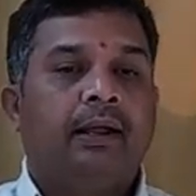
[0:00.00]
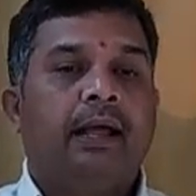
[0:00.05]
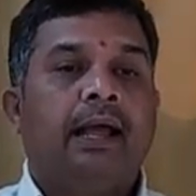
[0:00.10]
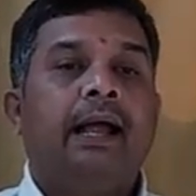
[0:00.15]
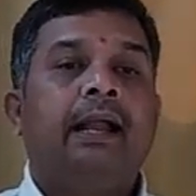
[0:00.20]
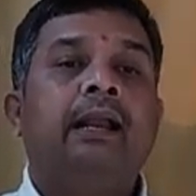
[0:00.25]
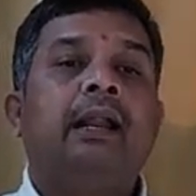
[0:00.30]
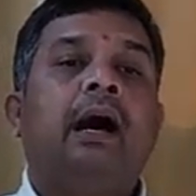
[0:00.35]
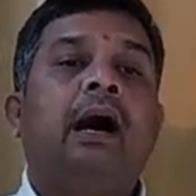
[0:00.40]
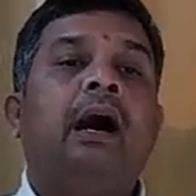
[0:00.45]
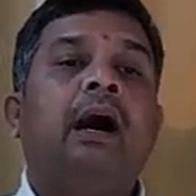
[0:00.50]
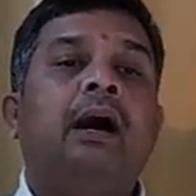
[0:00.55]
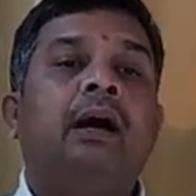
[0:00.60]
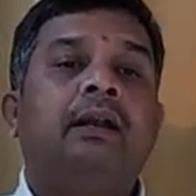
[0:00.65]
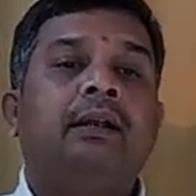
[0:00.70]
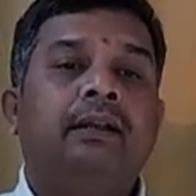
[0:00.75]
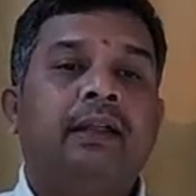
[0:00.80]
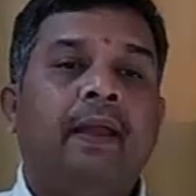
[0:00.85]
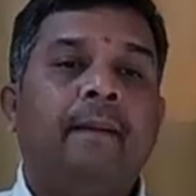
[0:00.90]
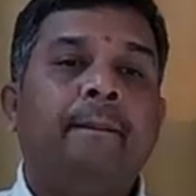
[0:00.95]
and
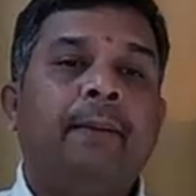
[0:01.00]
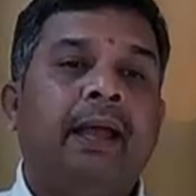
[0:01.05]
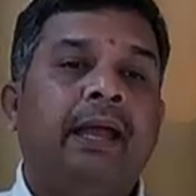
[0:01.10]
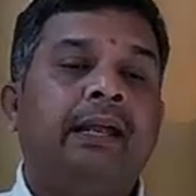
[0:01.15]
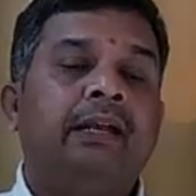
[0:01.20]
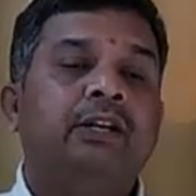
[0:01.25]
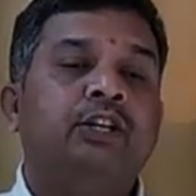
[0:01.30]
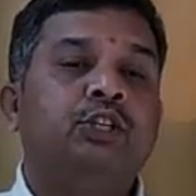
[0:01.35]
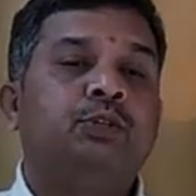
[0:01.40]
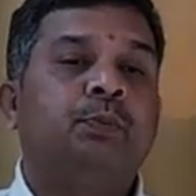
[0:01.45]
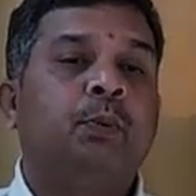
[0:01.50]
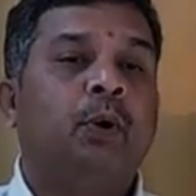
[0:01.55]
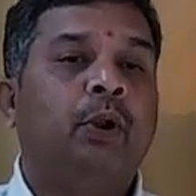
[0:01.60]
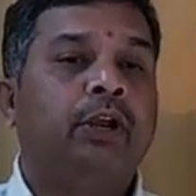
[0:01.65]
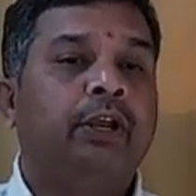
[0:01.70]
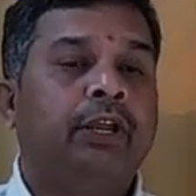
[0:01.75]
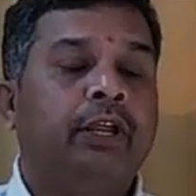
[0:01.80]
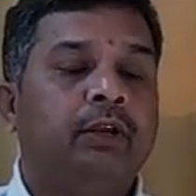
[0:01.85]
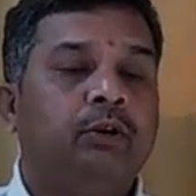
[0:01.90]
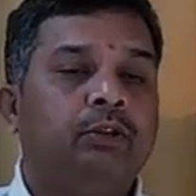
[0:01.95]
our tape head is
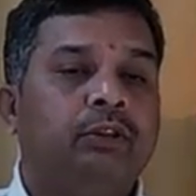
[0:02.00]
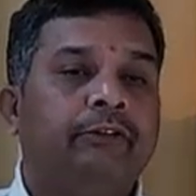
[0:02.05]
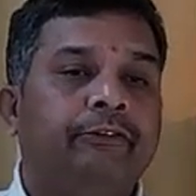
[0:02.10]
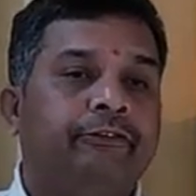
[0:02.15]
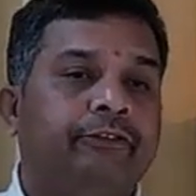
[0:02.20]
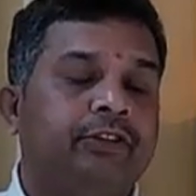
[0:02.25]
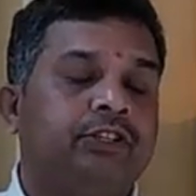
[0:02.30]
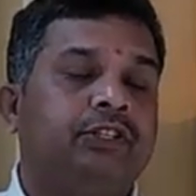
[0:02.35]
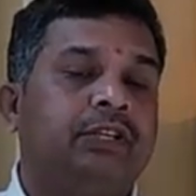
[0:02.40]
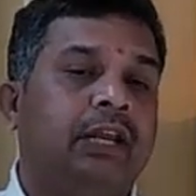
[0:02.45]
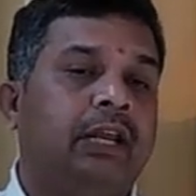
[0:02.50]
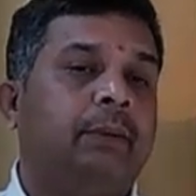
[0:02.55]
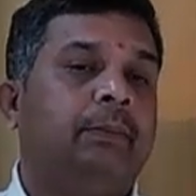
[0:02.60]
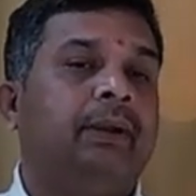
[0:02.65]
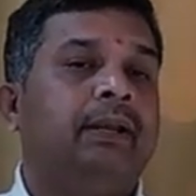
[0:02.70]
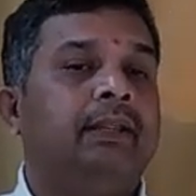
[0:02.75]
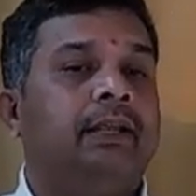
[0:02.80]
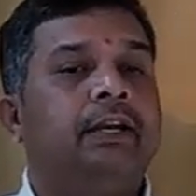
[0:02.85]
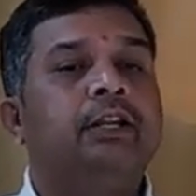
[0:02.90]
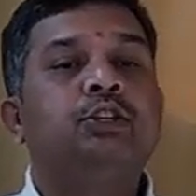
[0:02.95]
pointing to the first
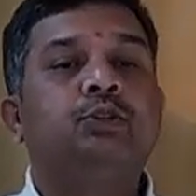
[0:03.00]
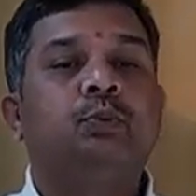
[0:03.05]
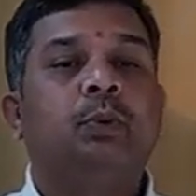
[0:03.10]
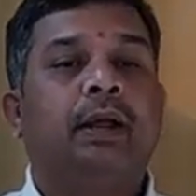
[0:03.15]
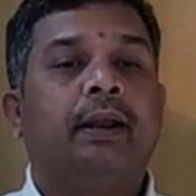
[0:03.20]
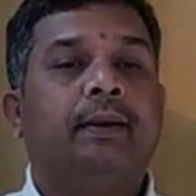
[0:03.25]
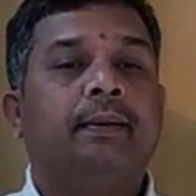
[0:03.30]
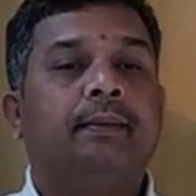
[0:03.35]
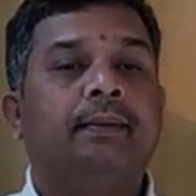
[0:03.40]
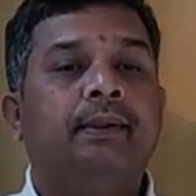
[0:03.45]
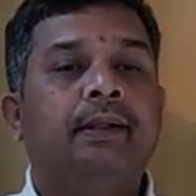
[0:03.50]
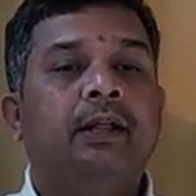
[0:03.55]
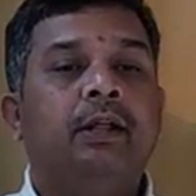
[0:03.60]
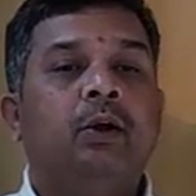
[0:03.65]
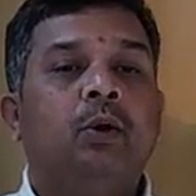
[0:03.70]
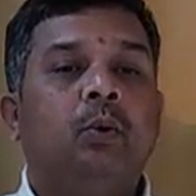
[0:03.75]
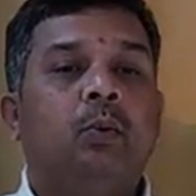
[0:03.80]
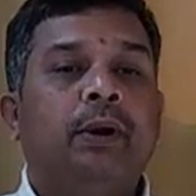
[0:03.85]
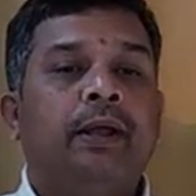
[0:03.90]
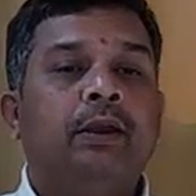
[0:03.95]
element, that is 1.
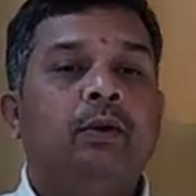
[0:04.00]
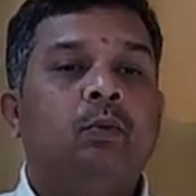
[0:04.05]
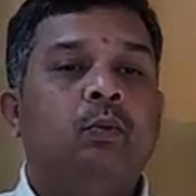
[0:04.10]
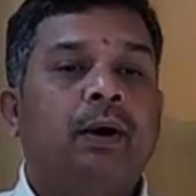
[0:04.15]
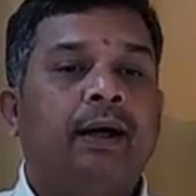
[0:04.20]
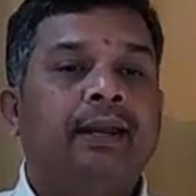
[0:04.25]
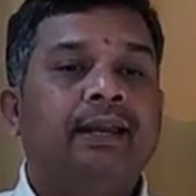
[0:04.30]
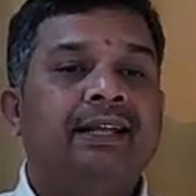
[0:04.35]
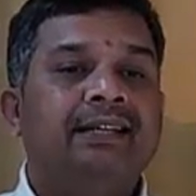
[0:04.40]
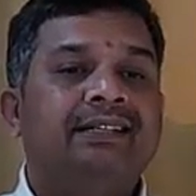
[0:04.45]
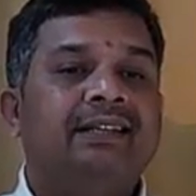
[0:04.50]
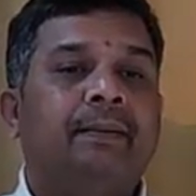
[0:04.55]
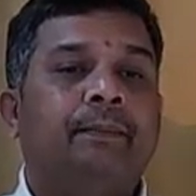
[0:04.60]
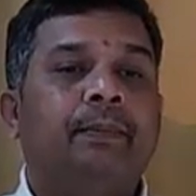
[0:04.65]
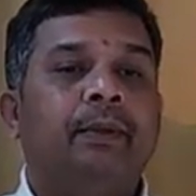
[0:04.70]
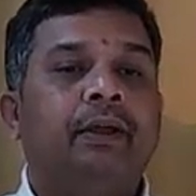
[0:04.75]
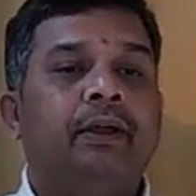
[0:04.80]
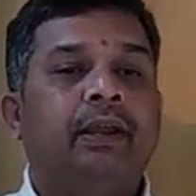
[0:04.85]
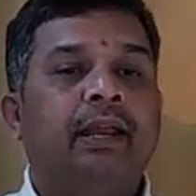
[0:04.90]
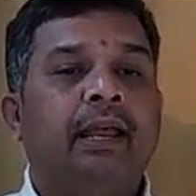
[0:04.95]
When 1 is
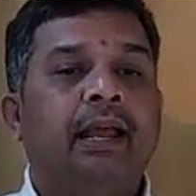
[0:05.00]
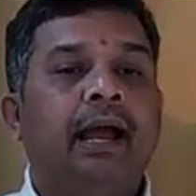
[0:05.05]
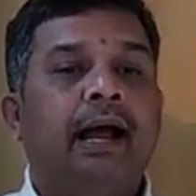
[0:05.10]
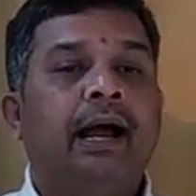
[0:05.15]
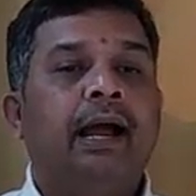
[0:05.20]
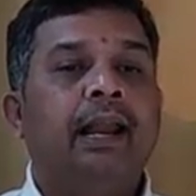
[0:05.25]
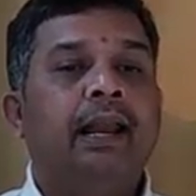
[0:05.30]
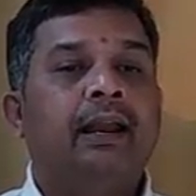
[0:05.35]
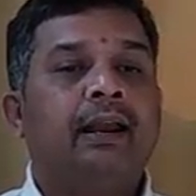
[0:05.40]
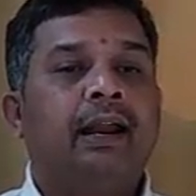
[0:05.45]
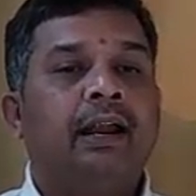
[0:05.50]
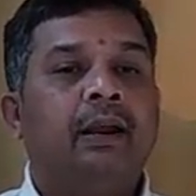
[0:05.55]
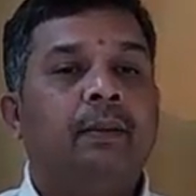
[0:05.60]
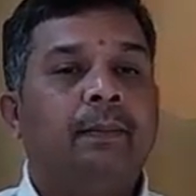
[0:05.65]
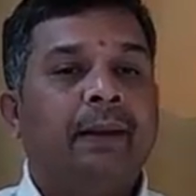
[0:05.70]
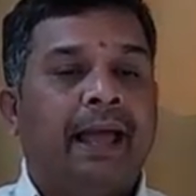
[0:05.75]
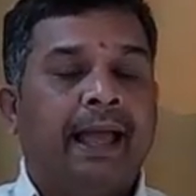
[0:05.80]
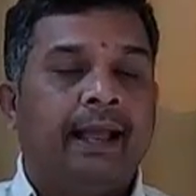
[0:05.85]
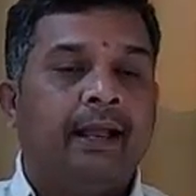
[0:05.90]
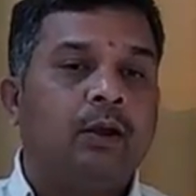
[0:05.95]
appearing, I'll write
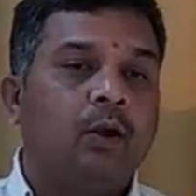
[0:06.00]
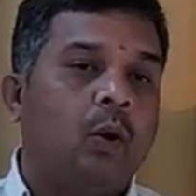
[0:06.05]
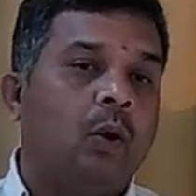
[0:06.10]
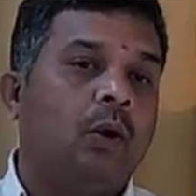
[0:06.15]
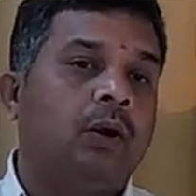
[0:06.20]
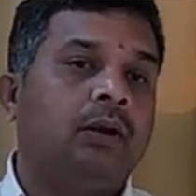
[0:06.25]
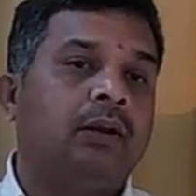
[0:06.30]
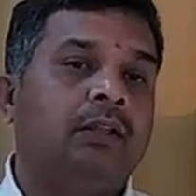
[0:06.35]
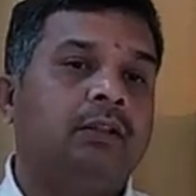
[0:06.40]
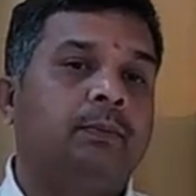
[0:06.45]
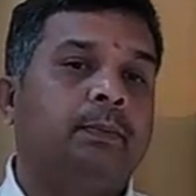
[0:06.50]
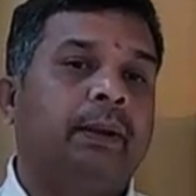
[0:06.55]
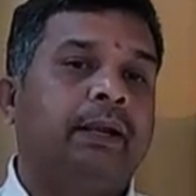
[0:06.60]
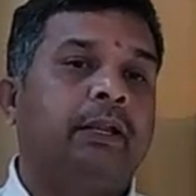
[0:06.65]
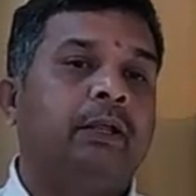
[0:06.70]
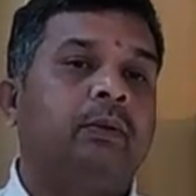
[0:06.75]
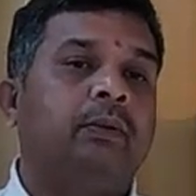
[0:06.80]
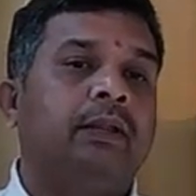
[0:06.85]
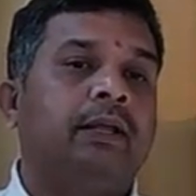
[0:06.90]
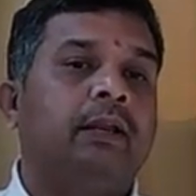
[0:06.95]
blank on the
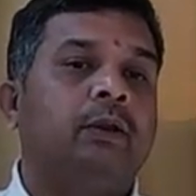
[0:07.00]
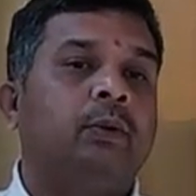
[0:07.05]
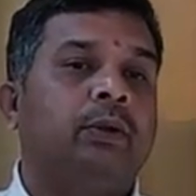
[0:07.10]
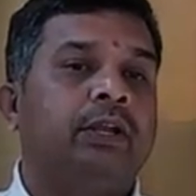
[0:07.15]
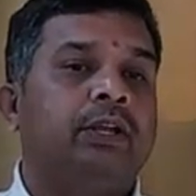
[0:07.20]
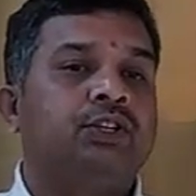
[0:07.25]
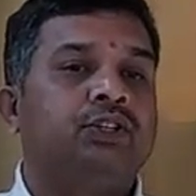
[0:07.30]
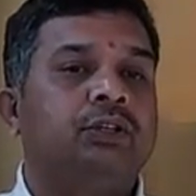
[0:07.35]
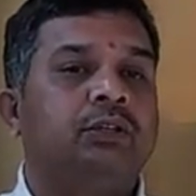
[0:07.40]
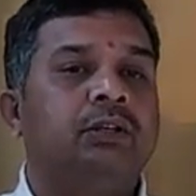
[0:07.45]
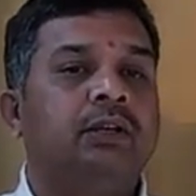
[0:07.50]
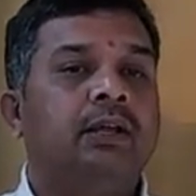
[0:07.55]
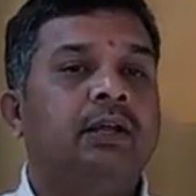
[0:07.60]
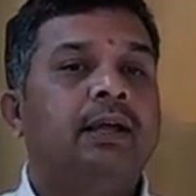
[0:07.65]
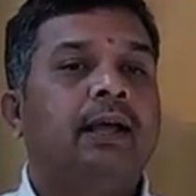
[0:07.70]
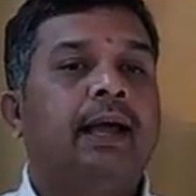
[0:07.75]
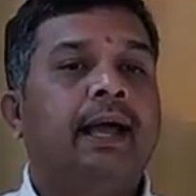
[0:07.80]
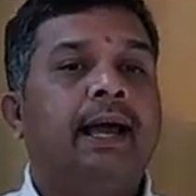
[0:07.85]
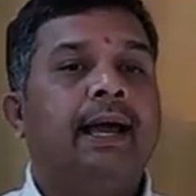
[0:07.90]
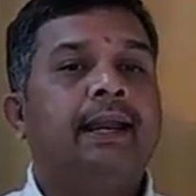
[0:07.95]
particular location
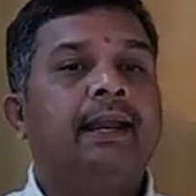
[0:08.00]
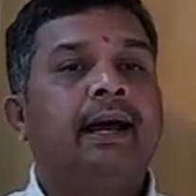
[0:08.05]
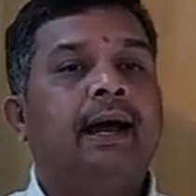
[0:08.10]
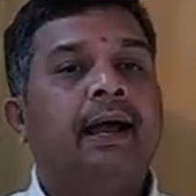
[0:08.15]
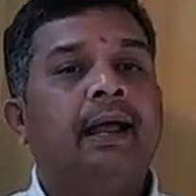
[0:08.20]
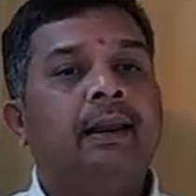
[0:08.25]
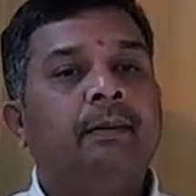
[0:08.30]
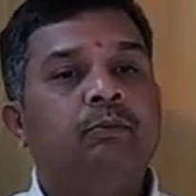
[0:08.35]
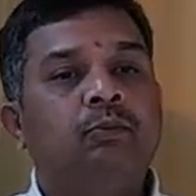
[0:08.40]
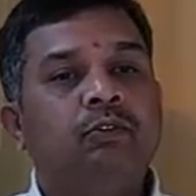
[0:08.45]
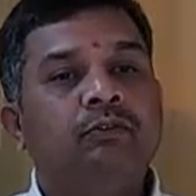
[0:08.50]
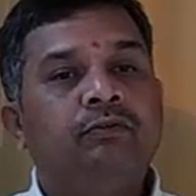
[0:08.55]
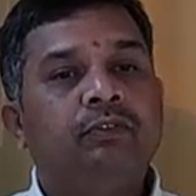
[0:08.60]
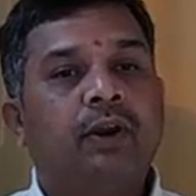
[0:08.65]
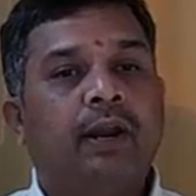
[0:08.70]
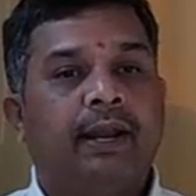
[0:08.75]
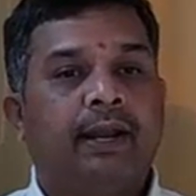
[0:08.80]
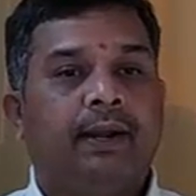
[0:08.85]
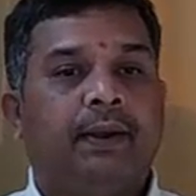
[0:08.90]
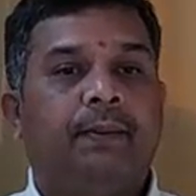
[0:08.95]
and I'll move
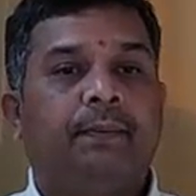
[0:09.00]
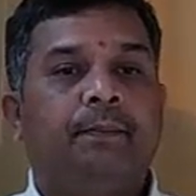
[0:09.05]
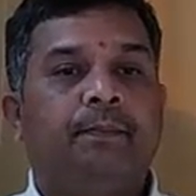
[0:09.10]
right.